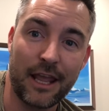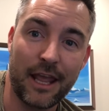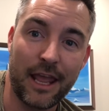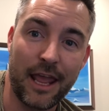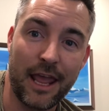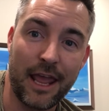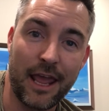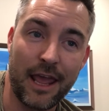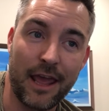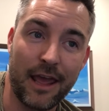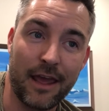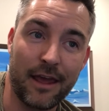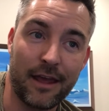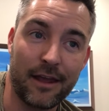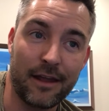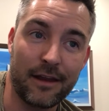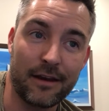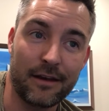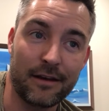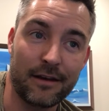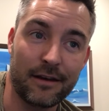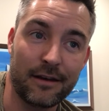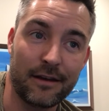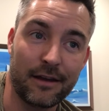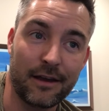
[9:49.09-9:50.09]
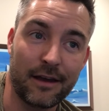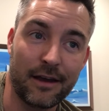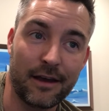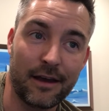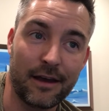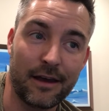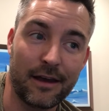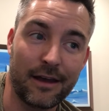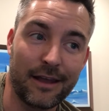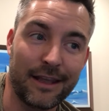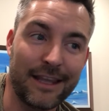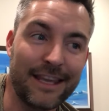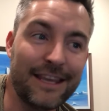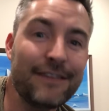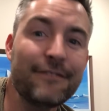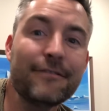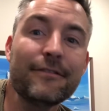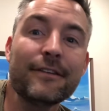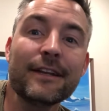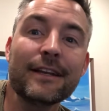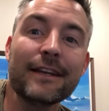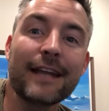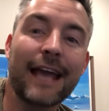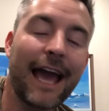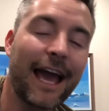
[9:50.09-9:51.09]
And
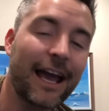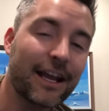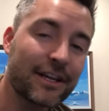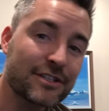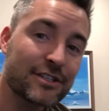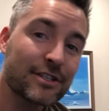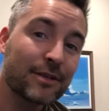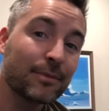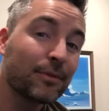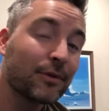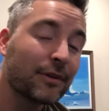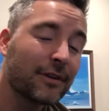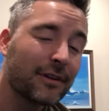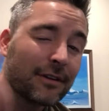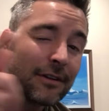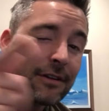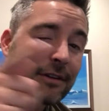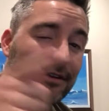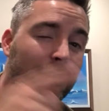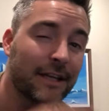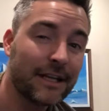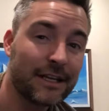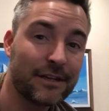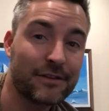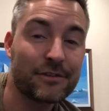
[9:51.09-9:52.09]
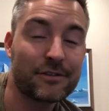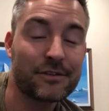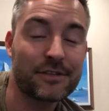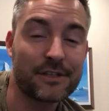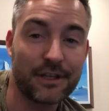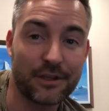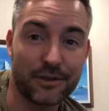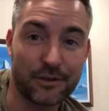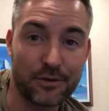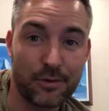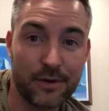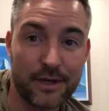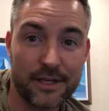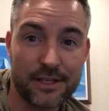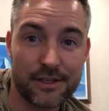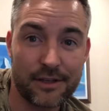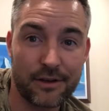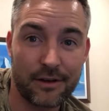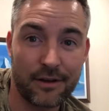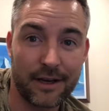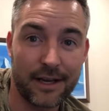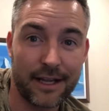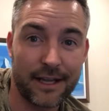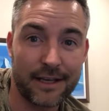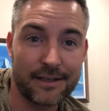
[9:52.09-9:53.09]
even actually put a little interesting twist
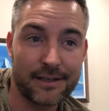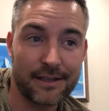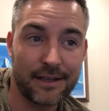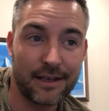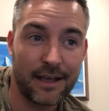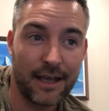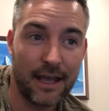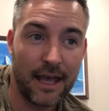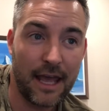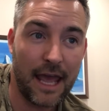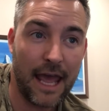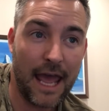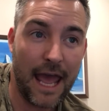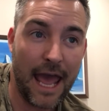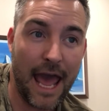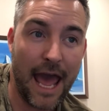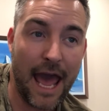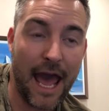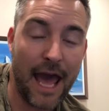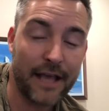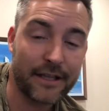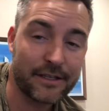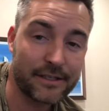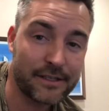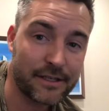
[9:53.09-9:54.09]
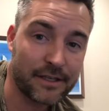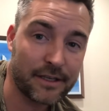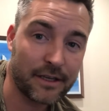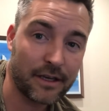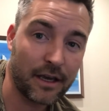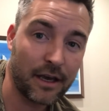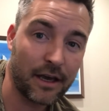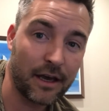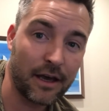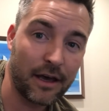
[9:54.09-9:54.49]
on it. Ask